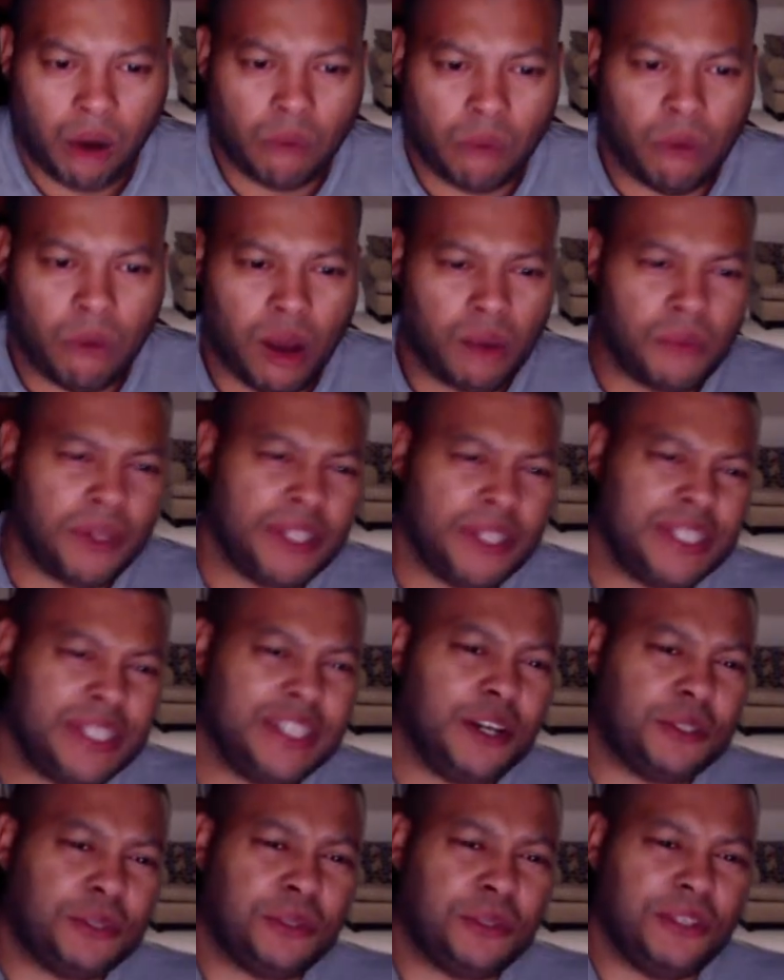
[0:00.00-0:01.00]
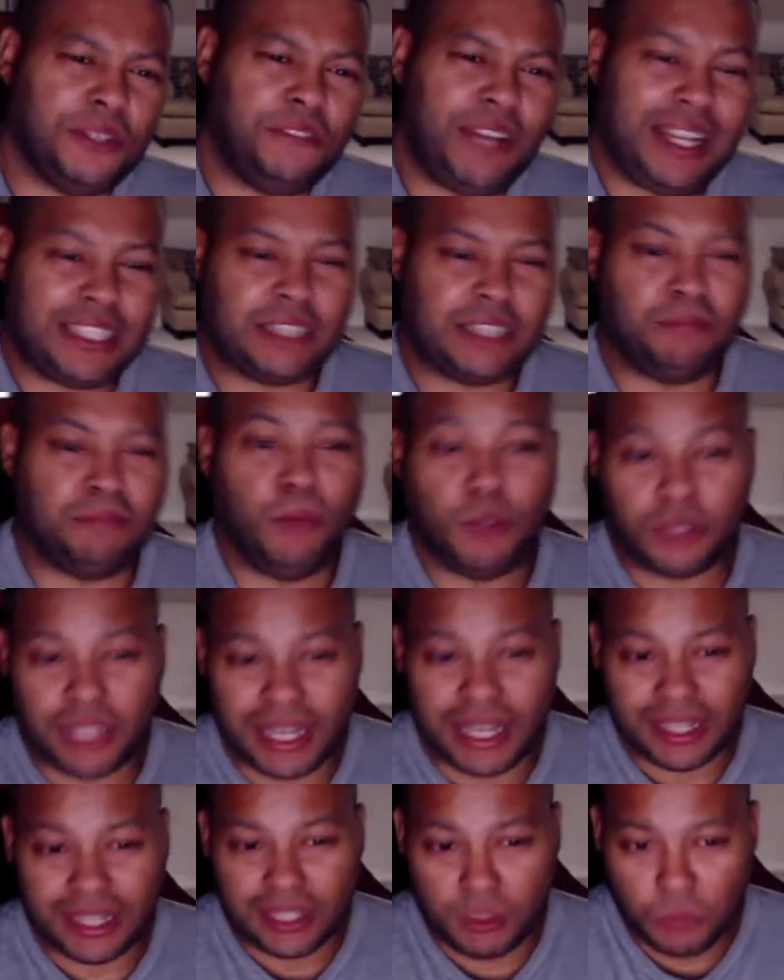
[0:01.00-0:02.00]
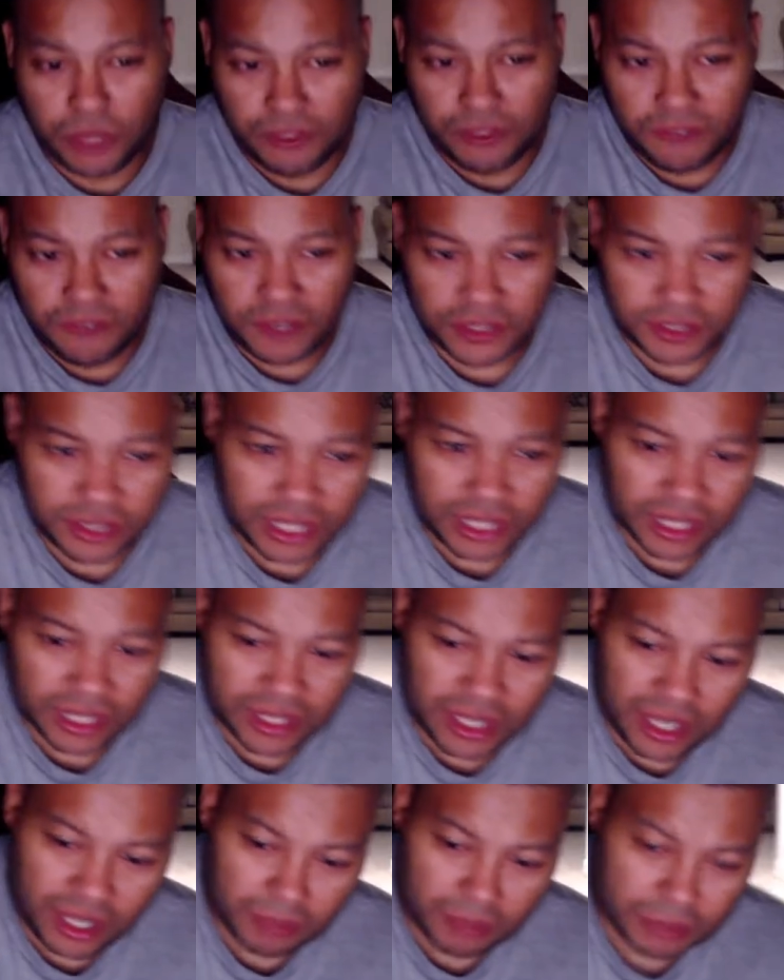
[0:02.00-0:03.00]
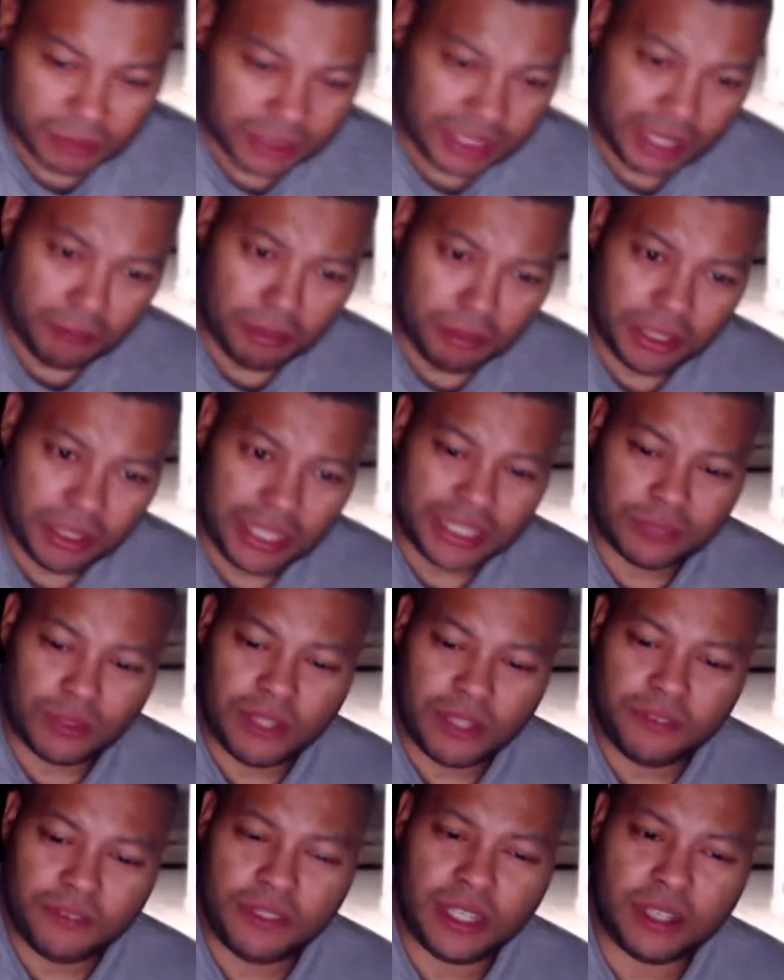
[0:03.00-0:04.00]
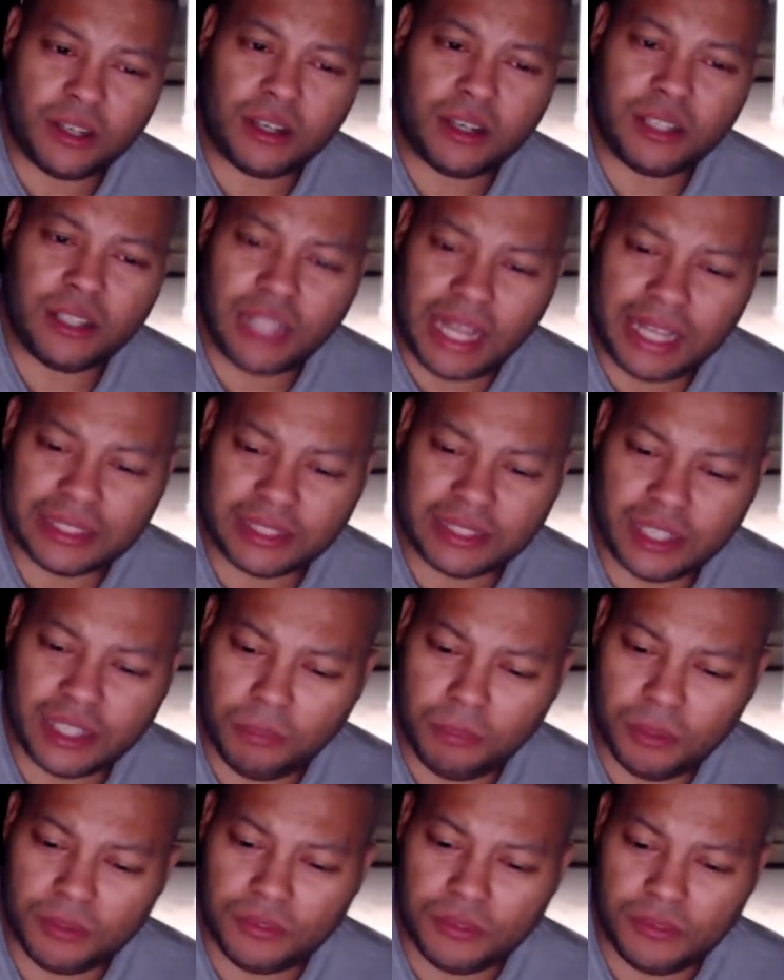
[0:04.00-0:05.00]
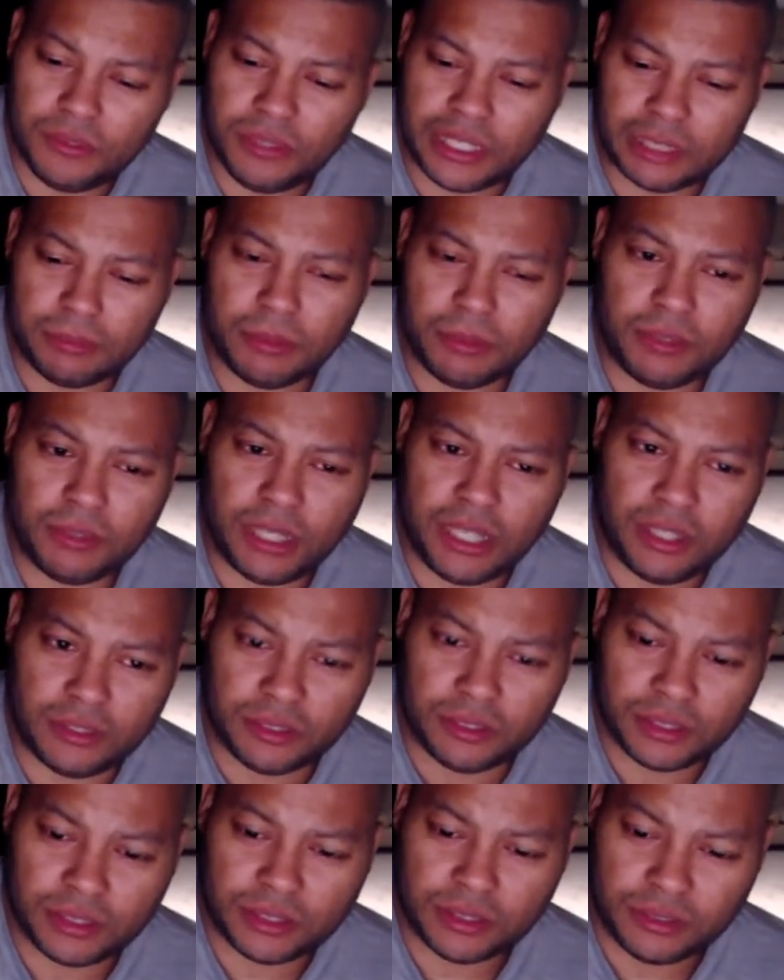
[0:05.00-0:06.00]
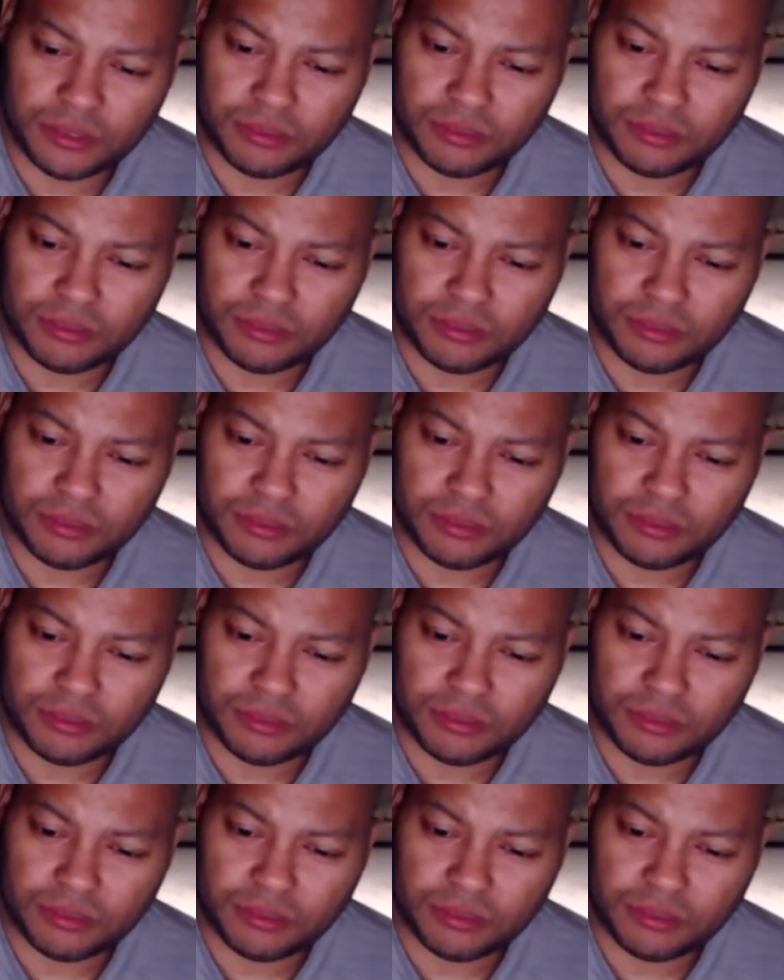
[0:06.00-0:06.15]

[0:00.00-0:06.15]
Where will you go to invest? Most likely WeFunder.com, the same place we've done our last couple of investment rounds.